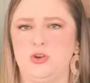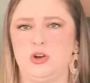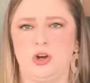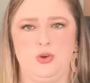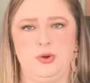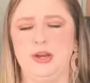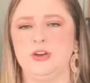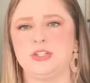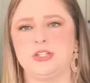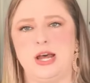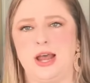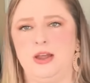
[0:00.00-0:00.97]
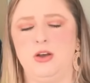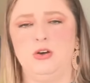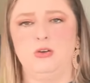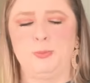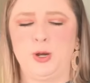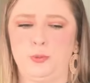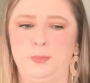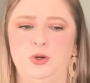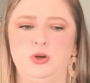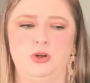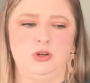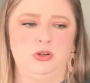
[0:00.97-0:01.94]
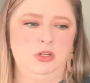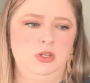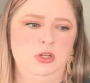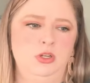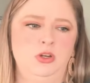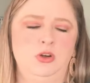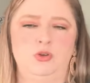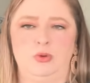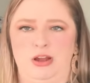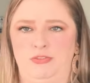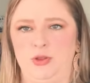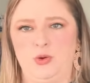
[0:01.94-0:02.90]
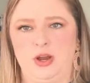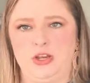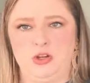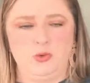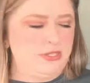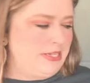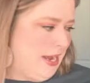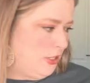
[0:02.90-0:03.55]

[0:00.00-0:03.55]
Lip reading: career style purple Ralph Lauren new at tags